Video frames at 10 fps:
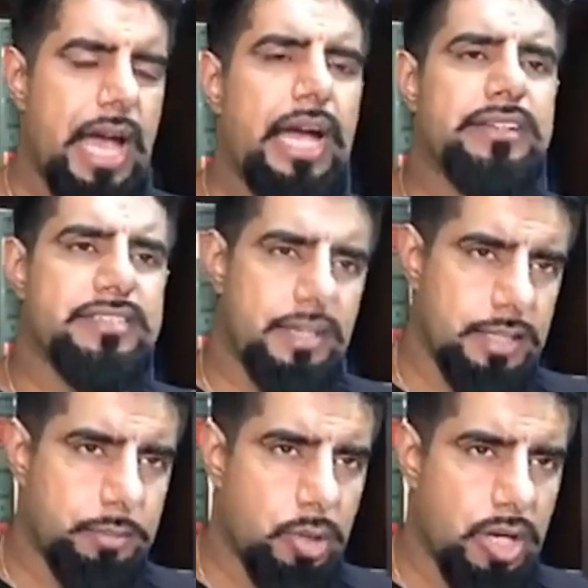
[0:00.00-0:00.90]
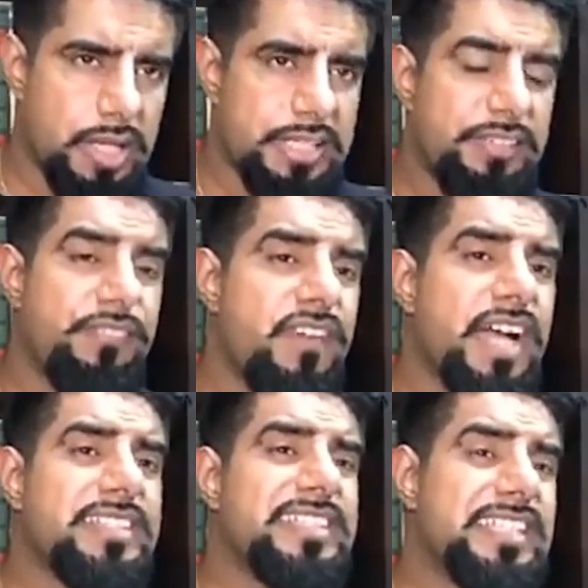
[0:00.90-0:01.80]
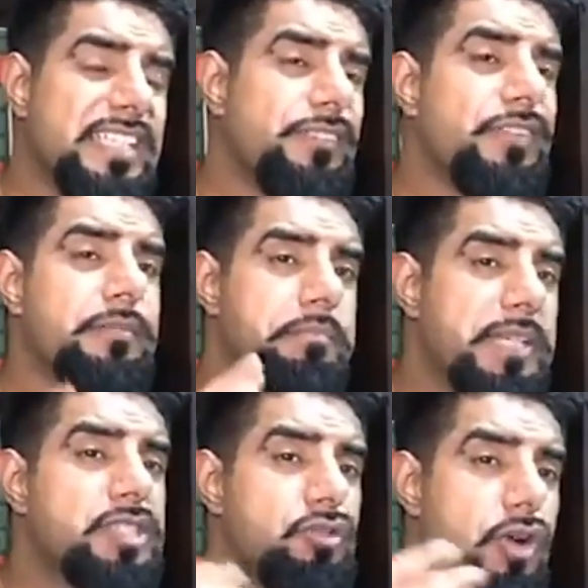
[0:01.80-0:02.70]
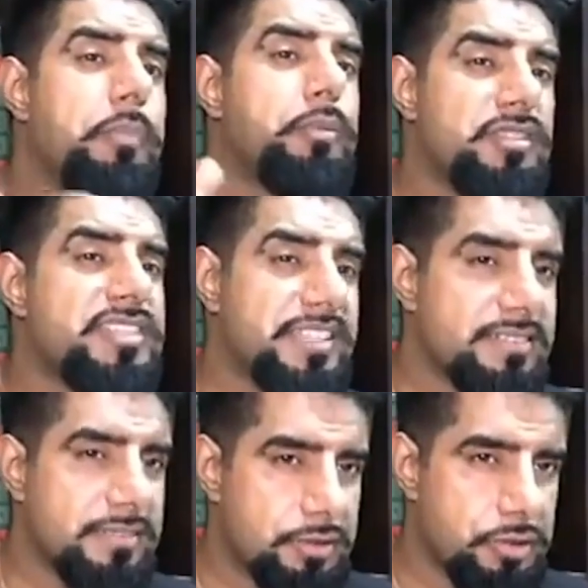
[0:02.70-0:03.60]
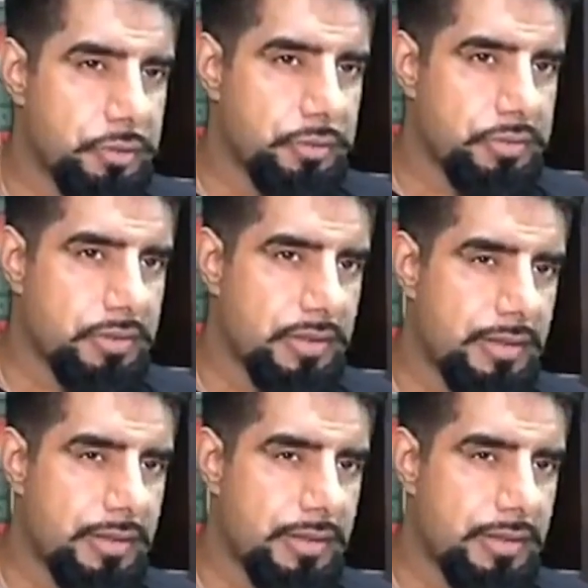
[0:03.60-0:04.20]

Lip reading: and Sahih Bukhari. In fact, he even misrepresents the truth.